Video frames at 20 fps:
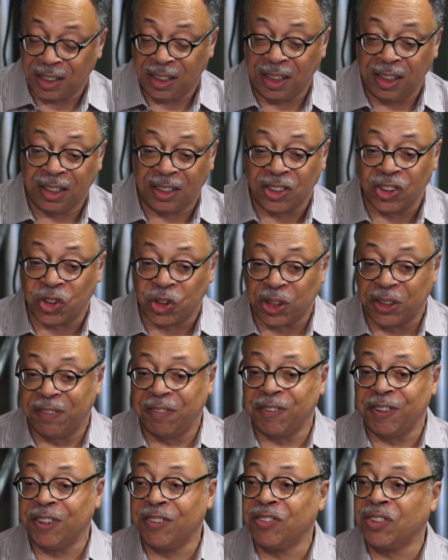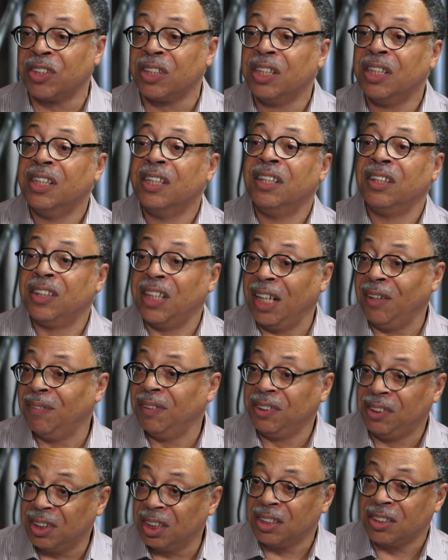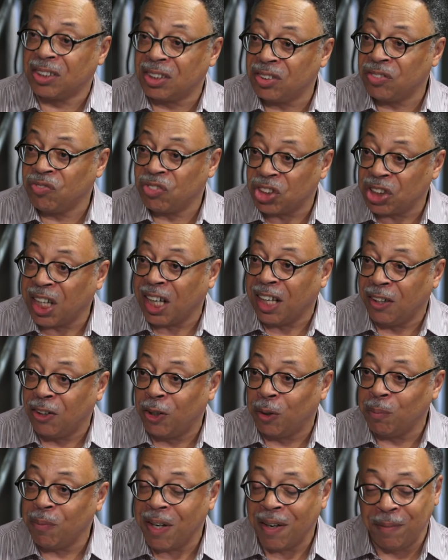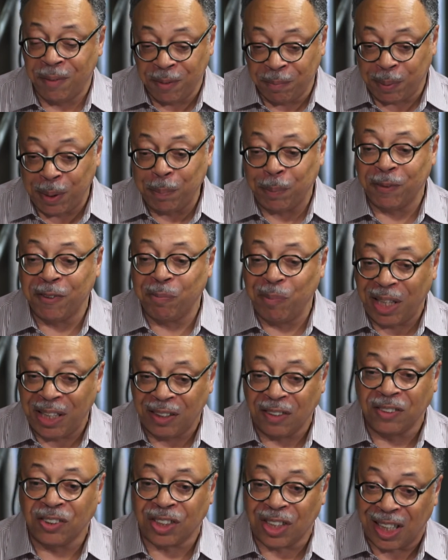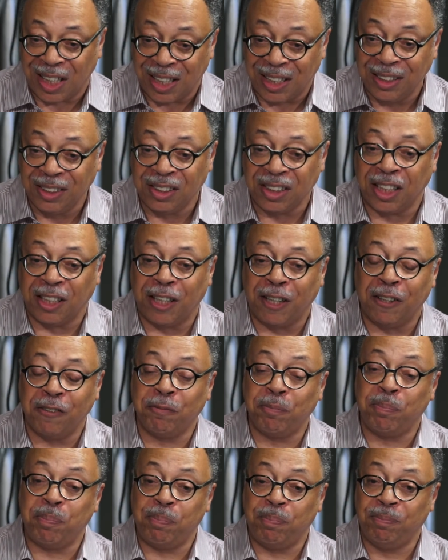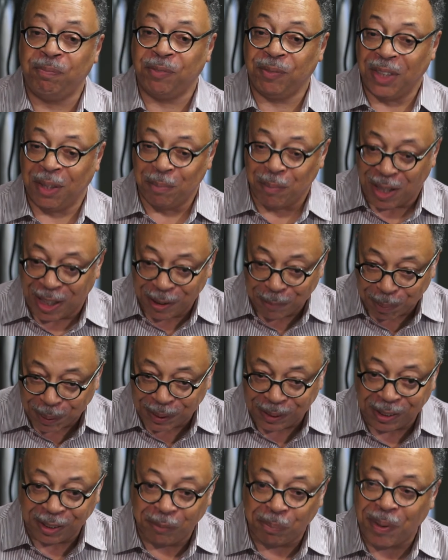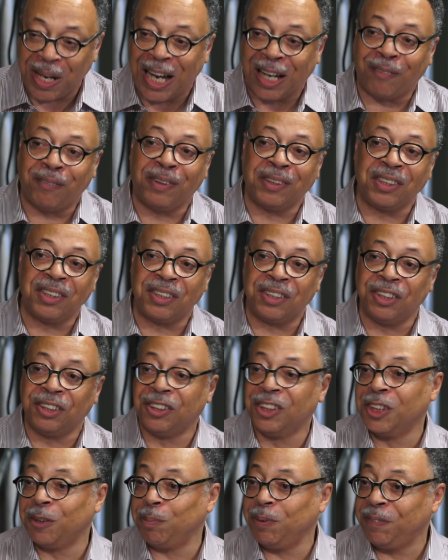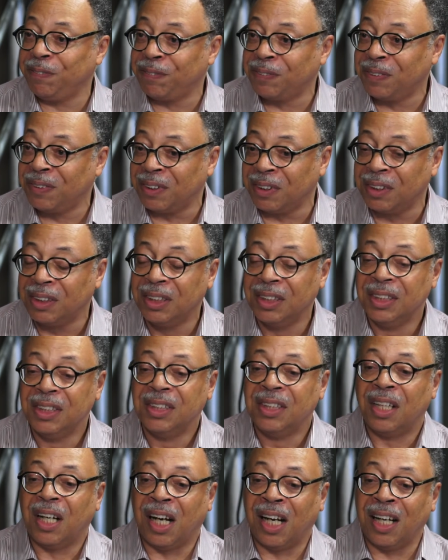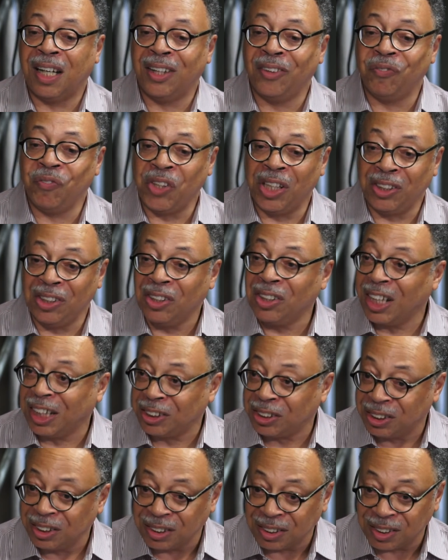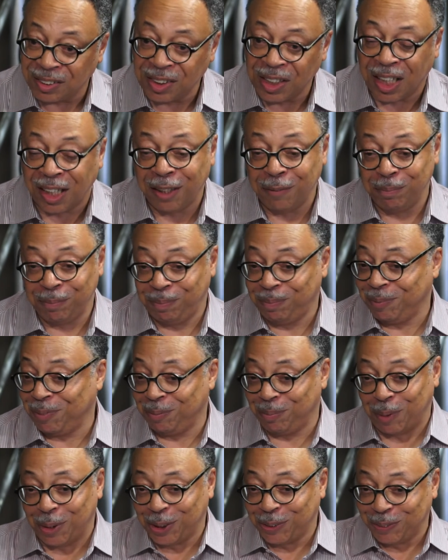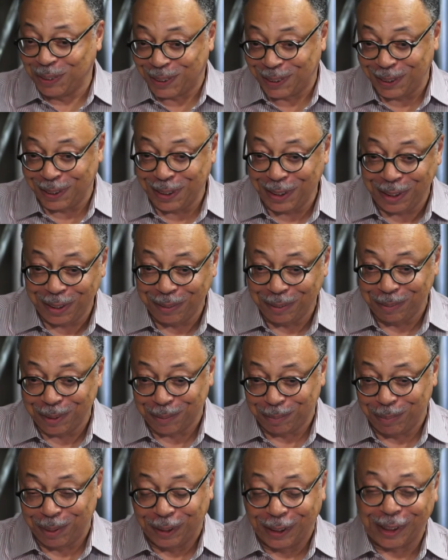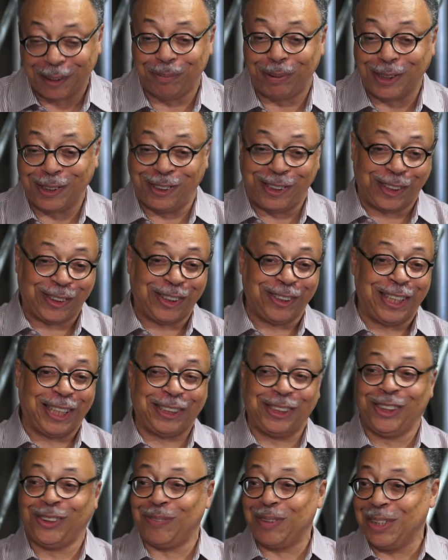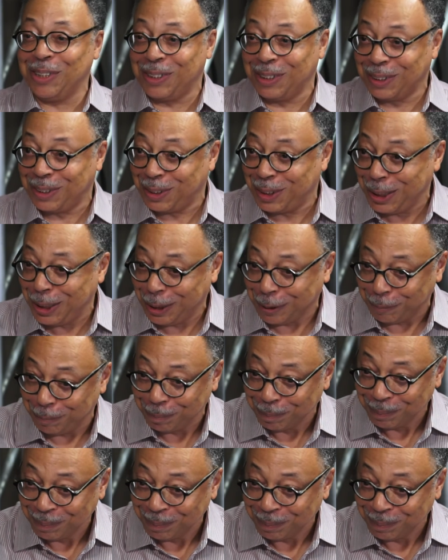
the Conservatives, they would just stay home. I mean, people have made those kinds of, in my opinion, backward decisions before in elections. Most recently, the American presidential election 2016,